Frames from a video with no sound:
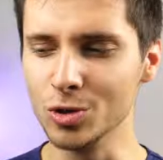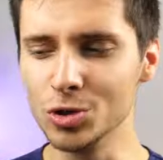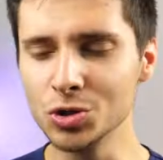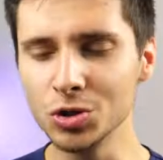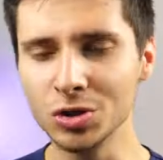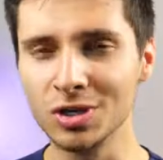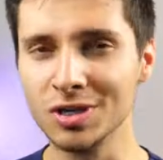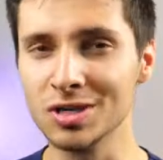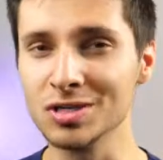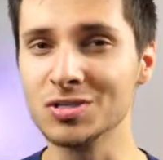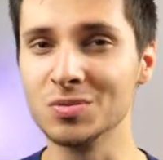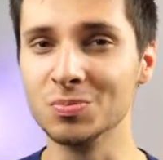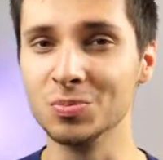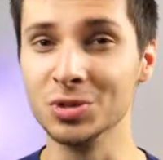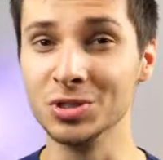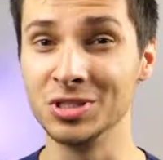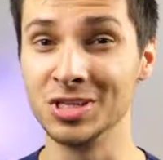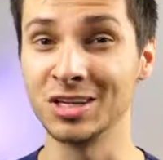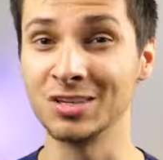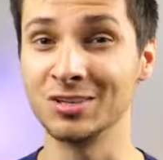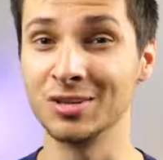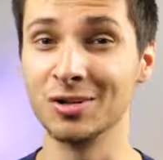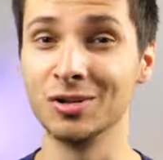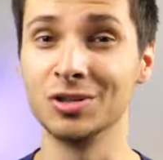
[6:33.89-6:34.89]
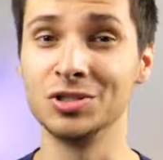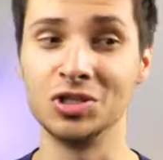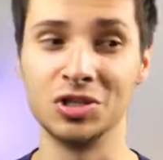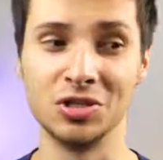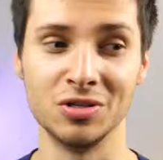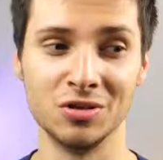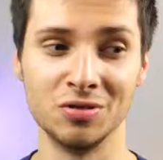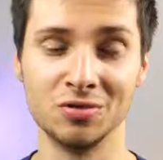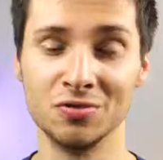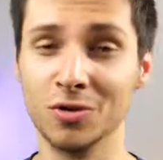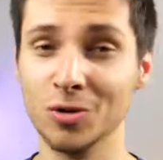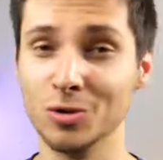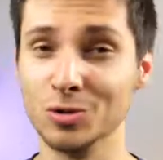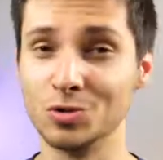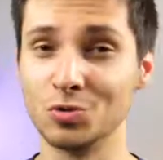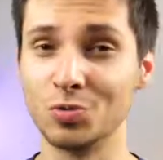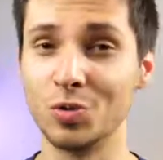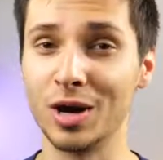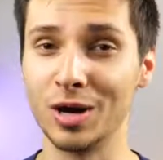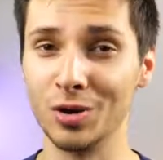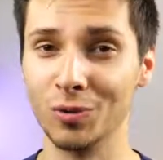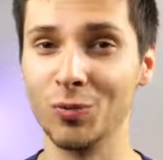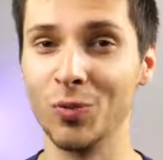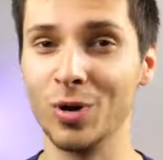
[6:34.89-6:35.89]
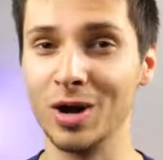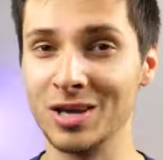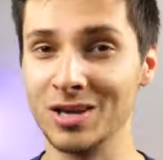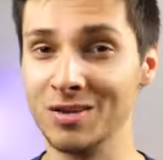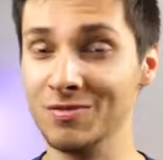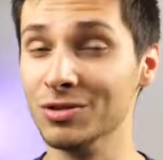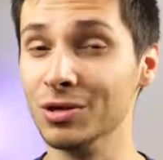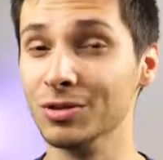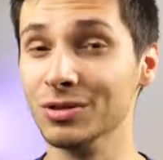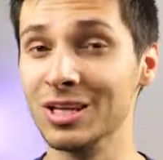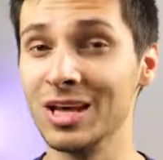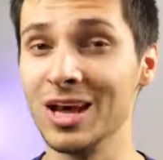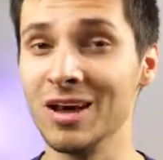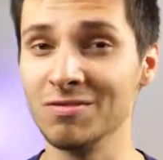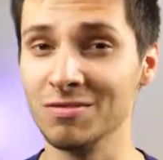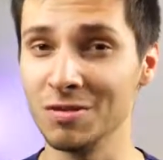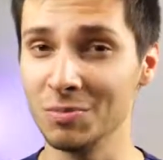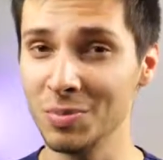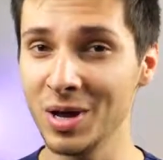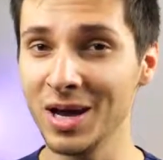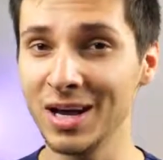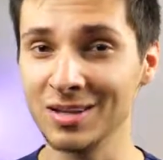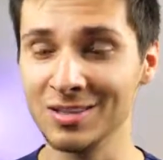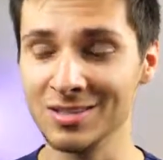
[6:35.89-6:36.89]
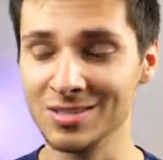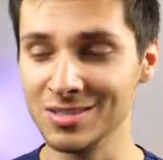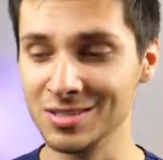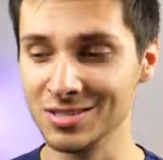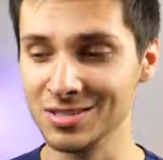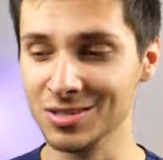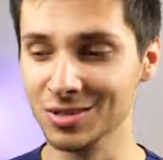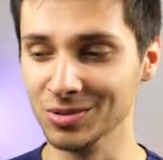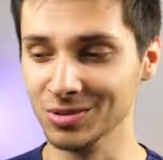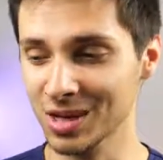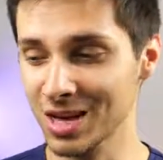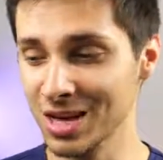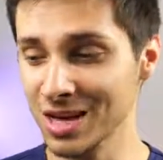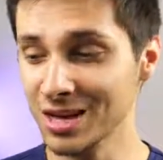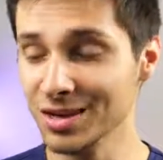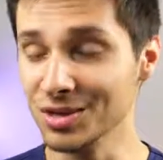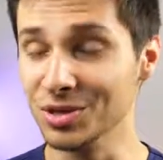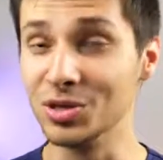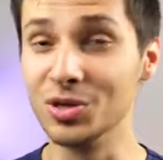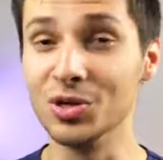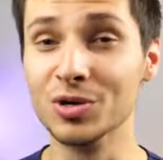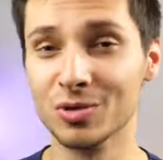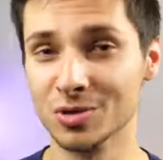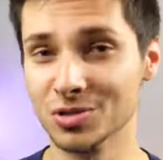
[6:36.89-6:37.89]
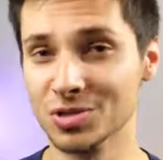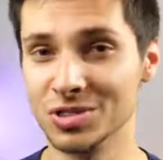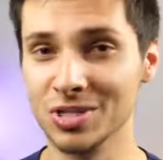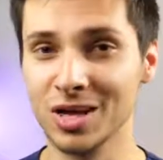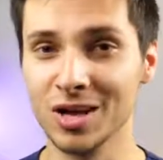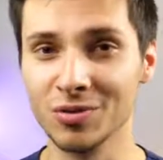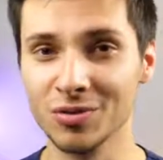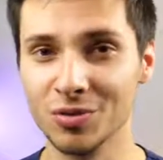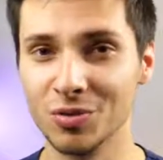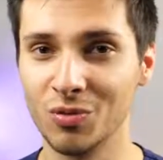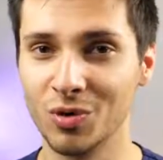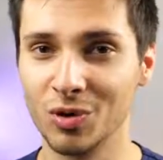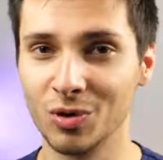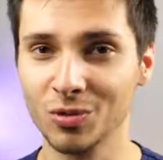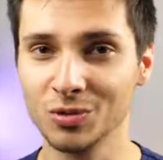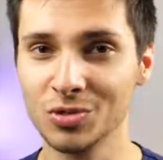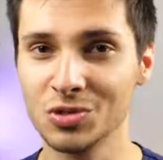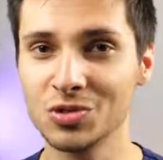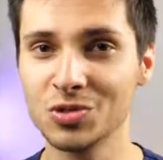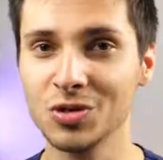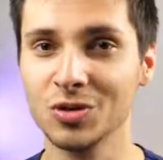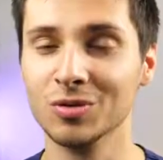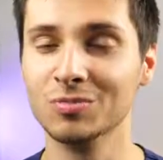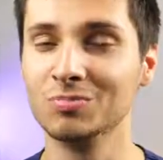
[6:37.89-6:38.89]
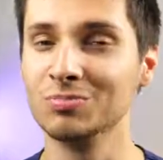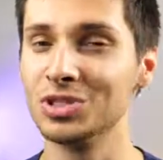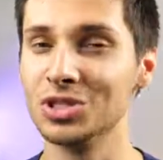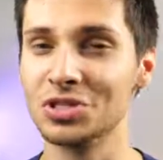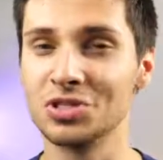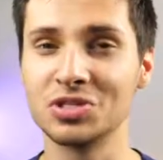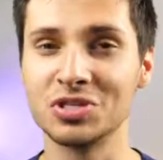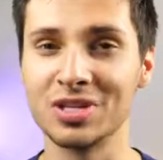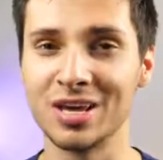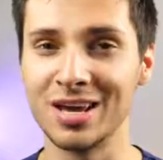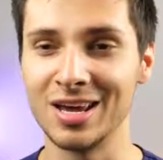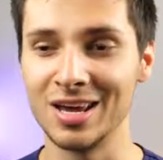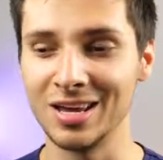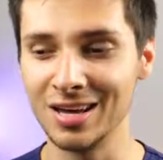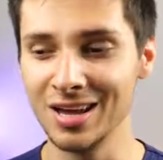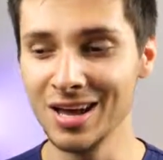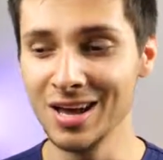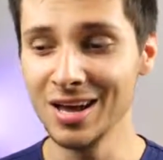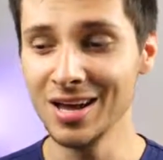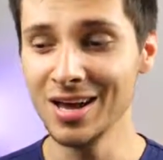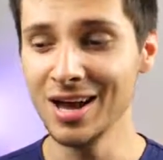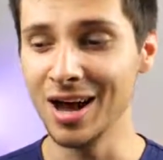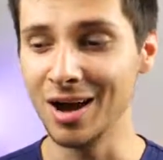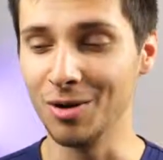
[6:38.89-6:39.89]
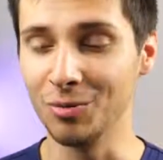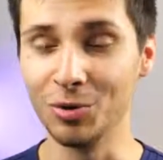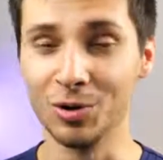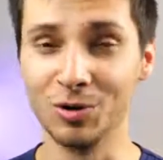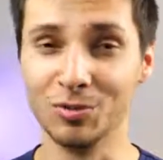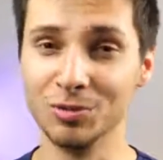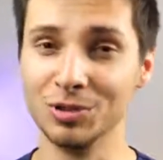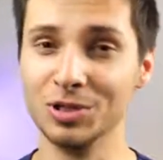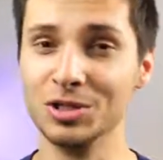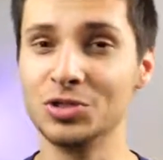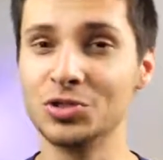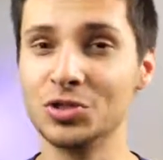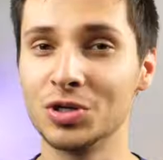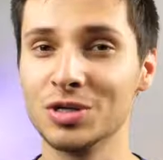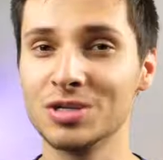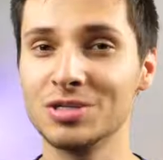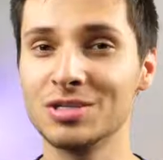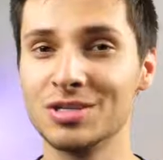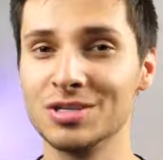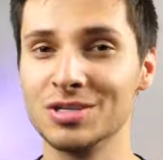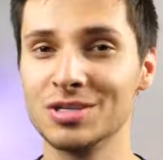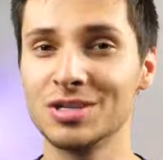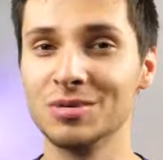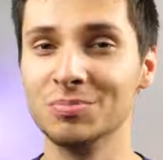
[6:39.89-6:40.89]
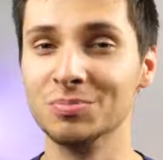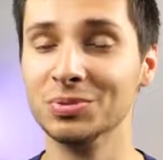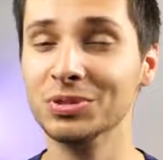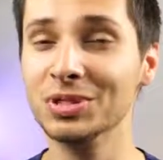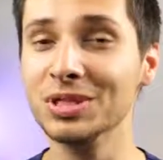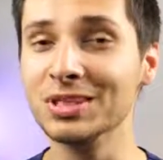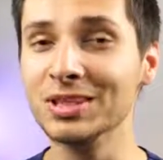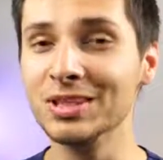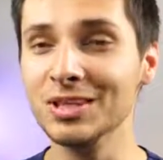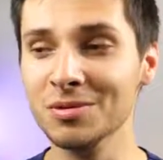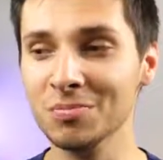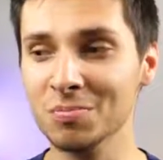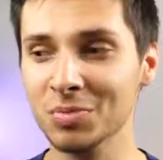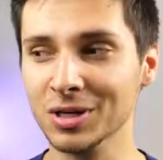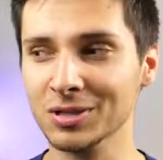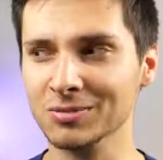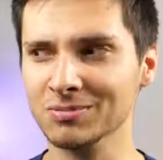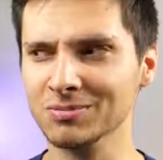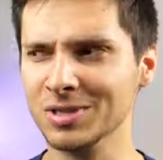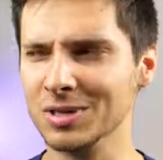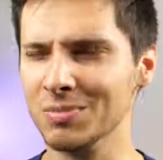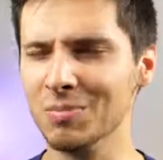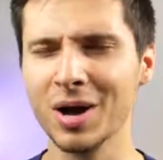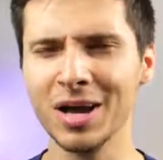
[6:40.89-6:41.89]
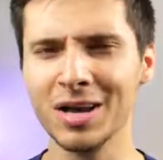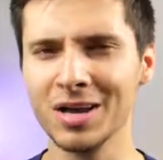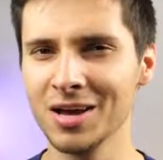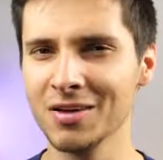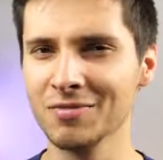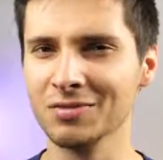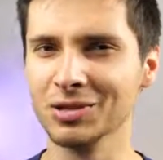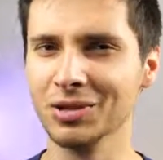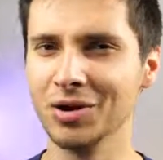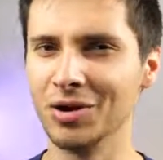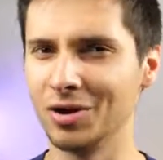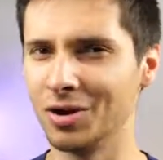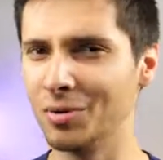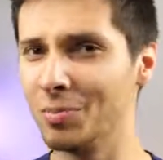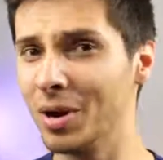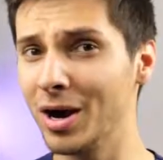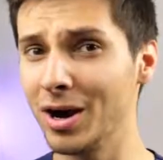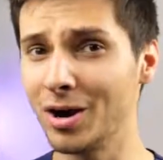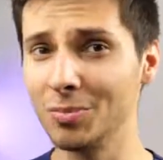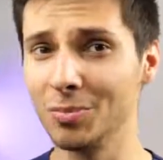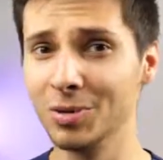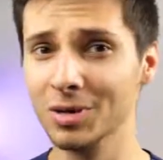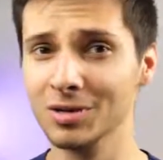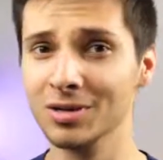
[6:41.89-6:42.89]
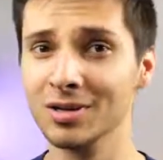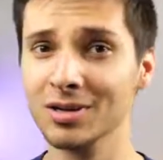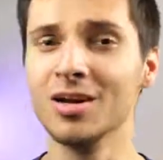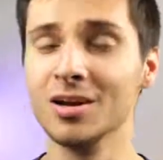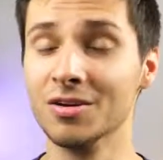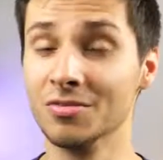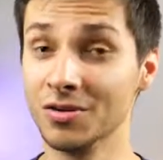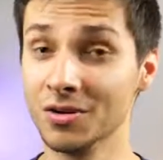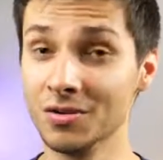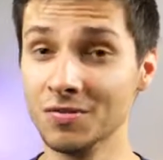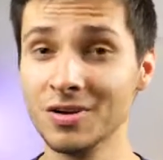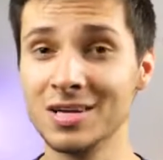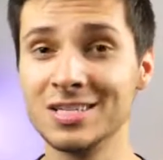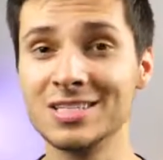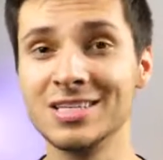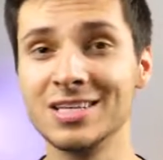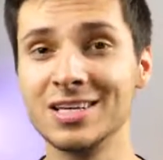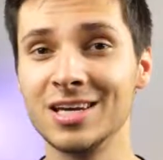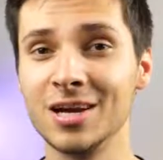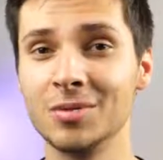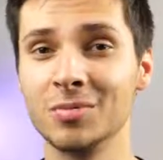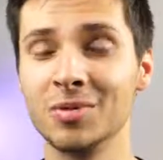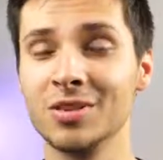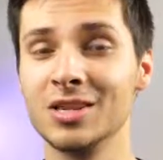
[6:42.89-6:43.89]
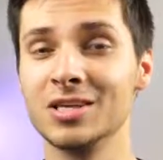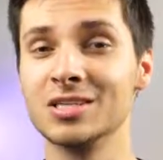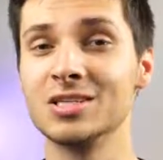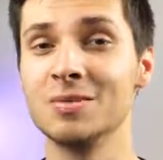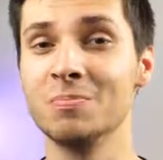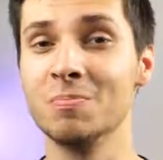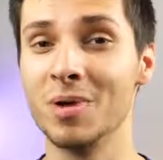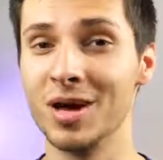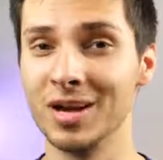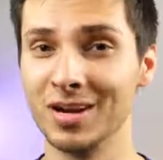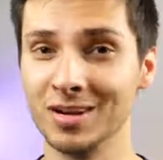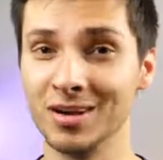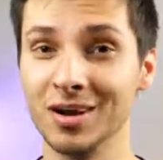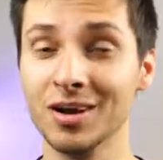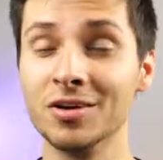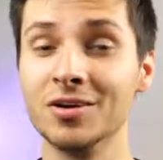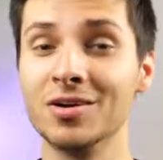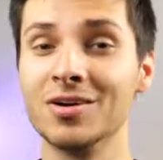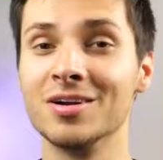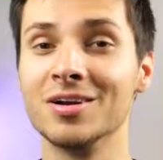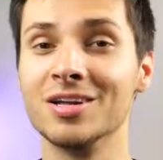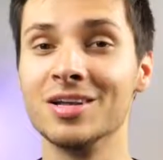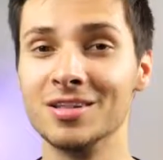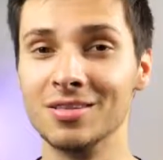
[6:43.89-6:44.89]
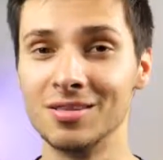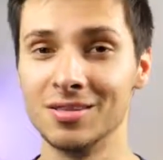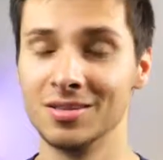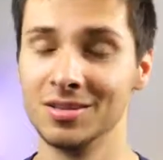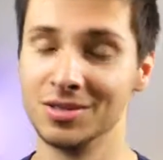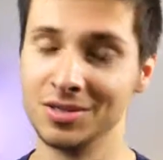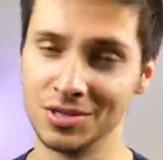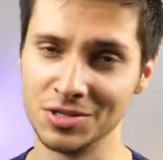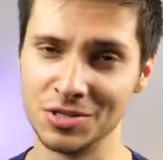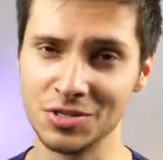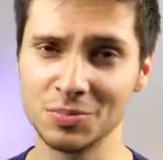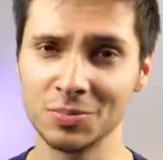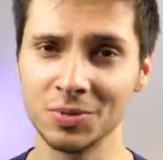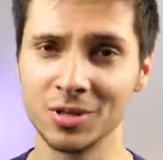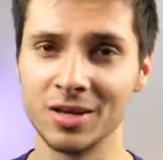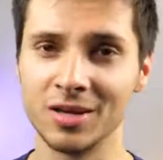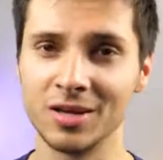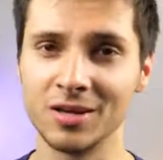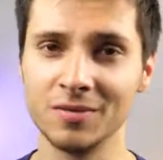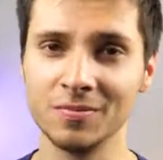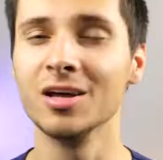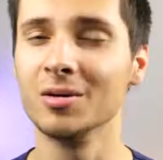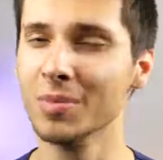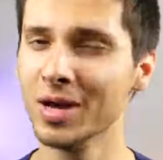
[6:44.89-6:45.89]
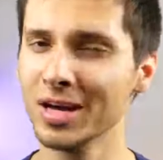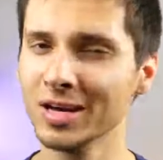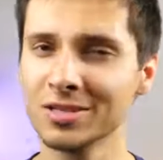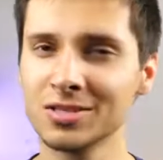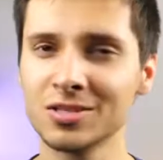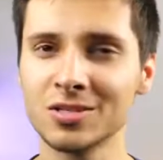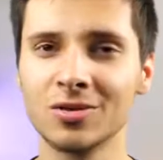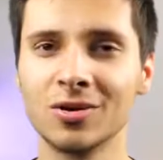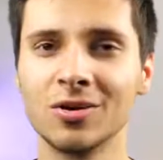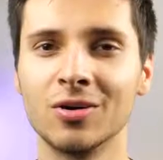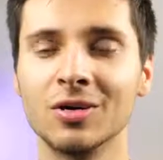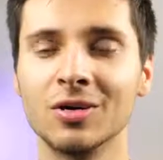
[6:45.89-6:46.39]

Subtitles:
usually doesn't put technology in their phones right away, even though they have the patents, until years down the road. So I'm just saying I wouldn't really trust this completely, but it might have a longer power button and a front-facing camera that's embedded underneath the display. And Mac